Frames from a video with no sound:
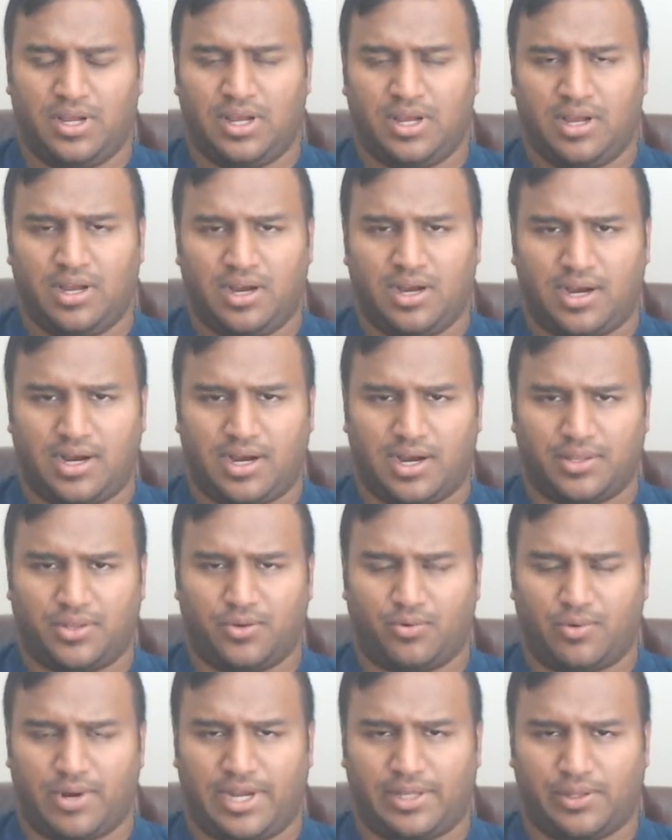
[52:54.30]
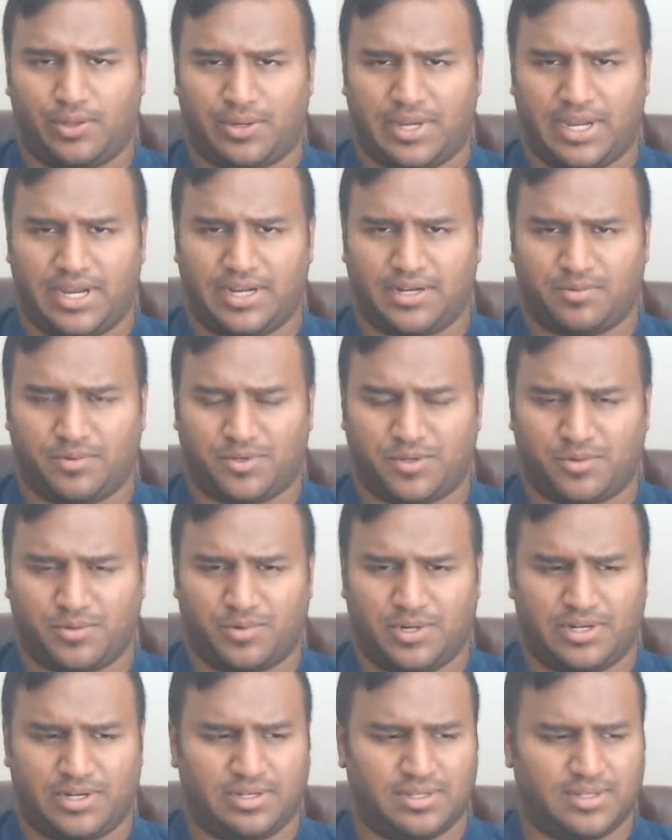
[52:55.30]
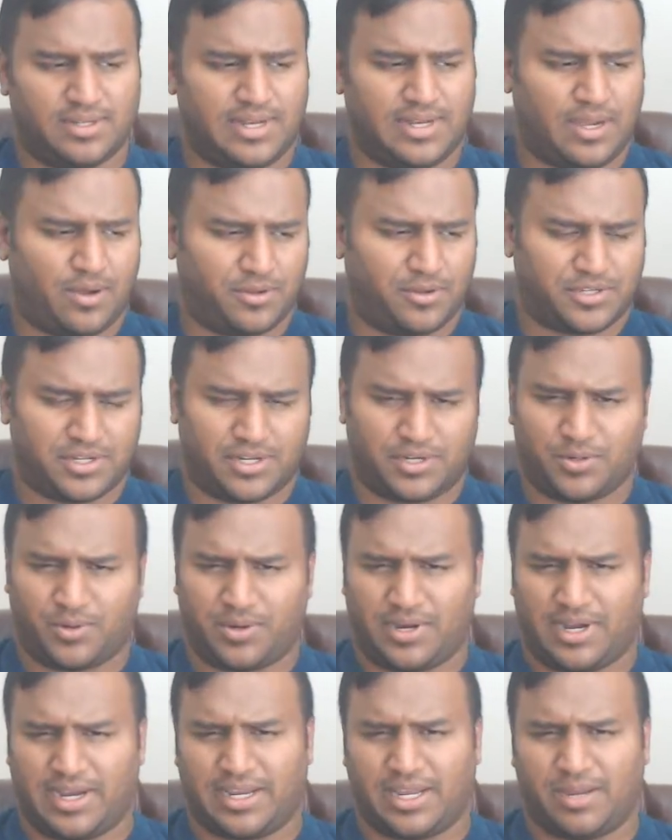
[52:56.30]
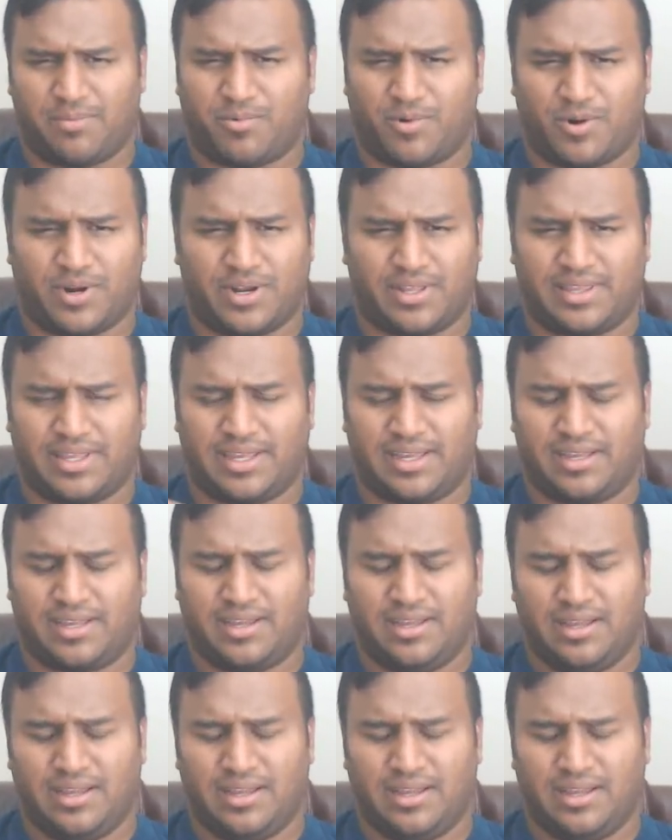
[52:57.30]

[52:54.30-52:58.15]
the raid location, which is what is it now? It's a Tokage port, I think.